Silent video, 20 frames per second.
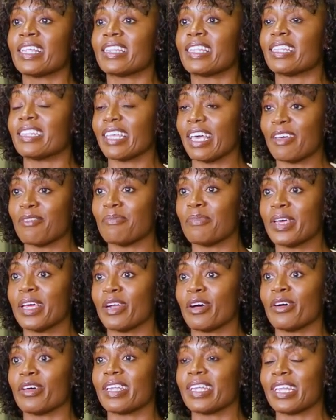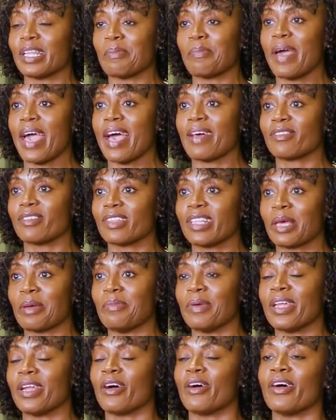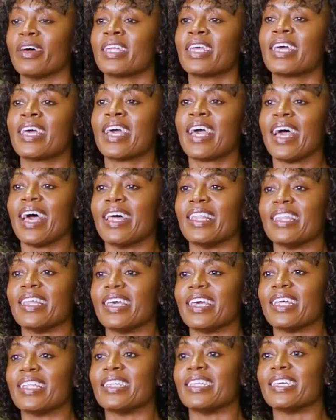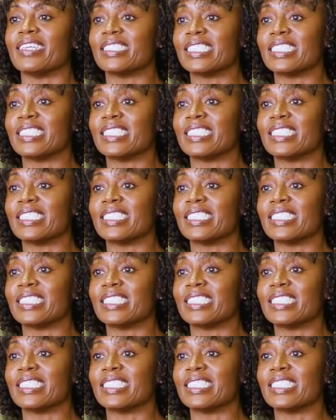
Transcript: that they've been on and the path that they've been on. And then the